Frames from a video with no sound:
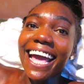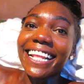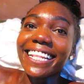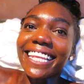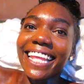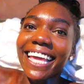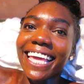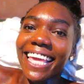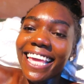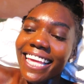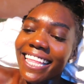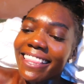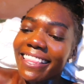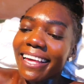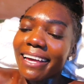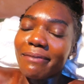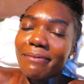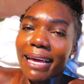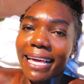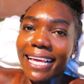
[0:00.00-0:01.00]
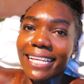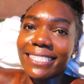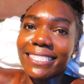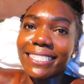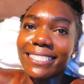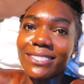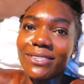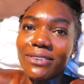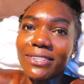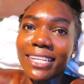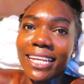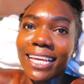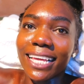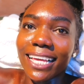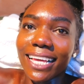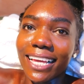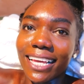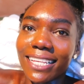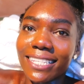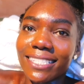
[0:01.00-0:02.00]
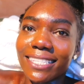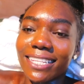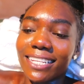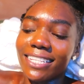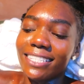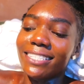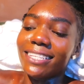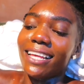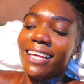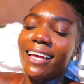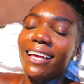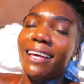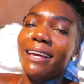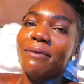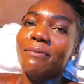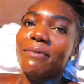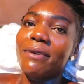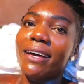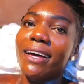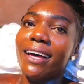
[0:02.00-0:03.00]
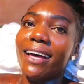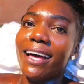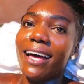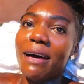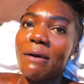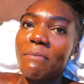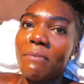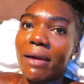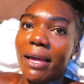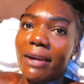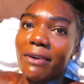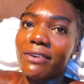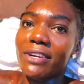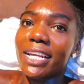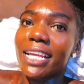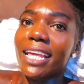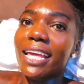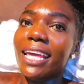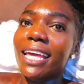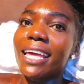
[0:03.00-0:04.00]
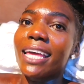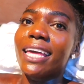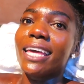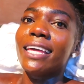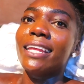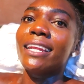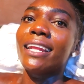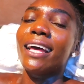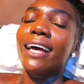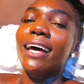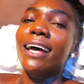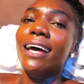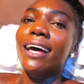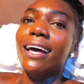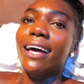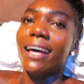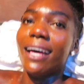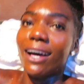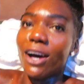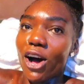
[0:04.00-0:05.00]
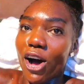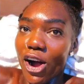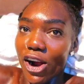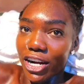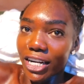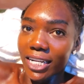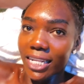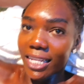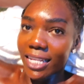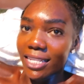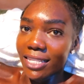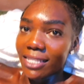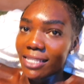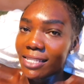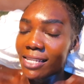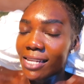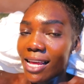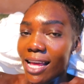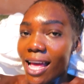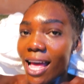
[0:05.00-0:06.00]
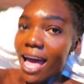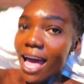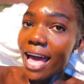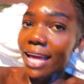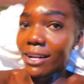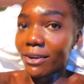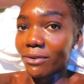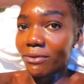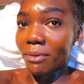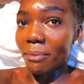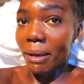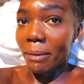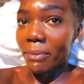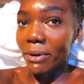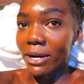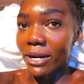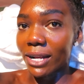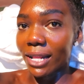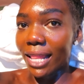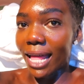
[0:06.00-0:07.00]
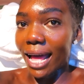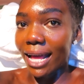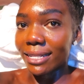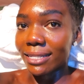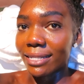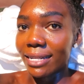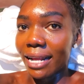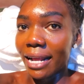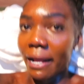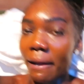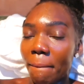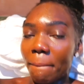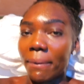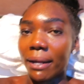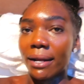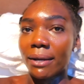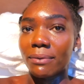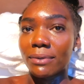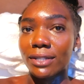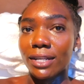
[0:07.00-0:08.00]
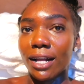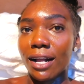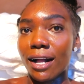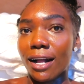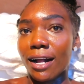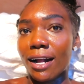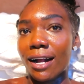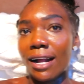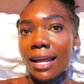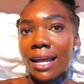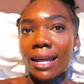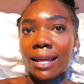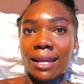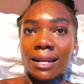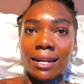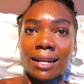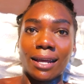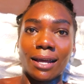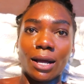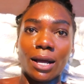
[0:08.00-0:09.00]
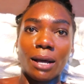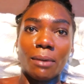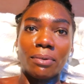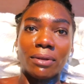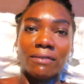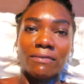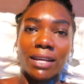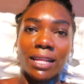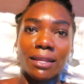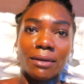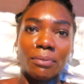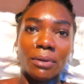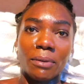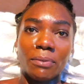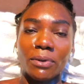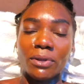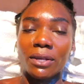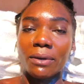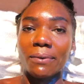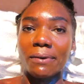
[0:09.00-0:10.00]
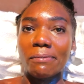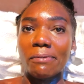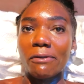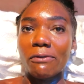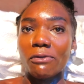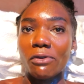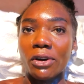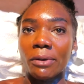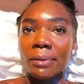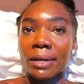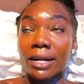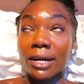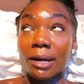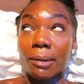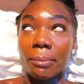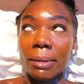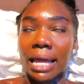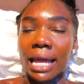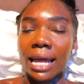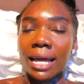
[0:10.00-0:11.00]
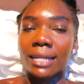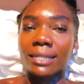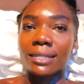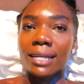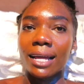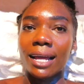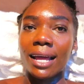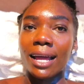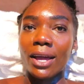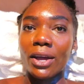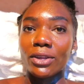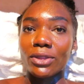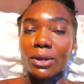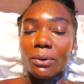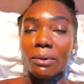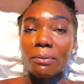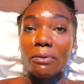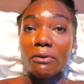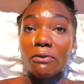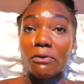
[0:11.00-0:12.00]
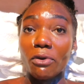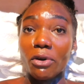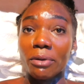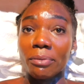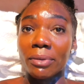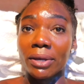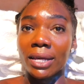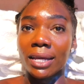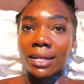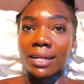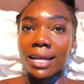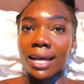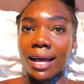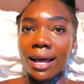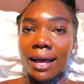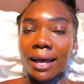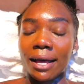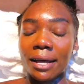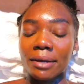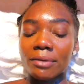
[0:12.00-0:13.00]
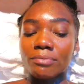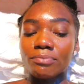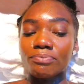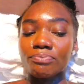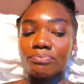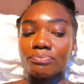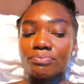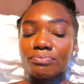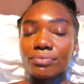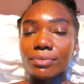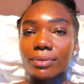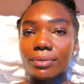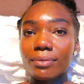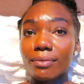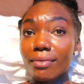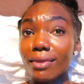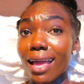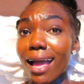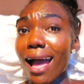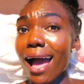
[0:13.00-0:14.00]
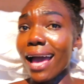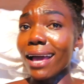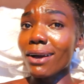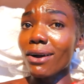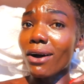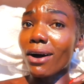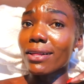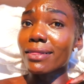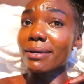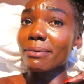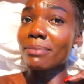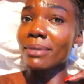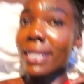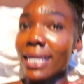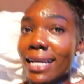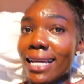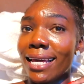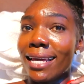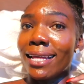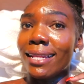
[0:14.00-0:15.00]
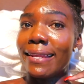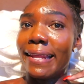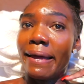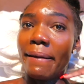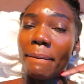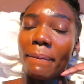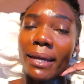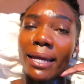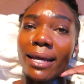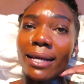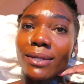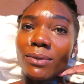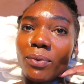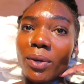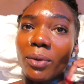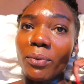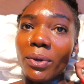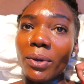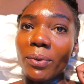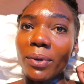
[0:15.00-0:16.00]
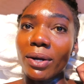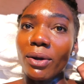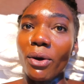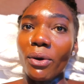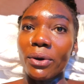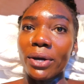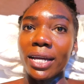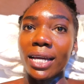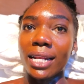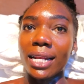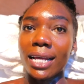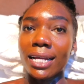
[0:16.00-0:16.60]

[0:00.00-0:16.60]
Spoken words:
Nikki and them, I guess, so Nikki is this American artist. I don't remember her last name, but it was her and a couple of other people that were performing, her band. They were performing, I call them Nikki and them because when we were going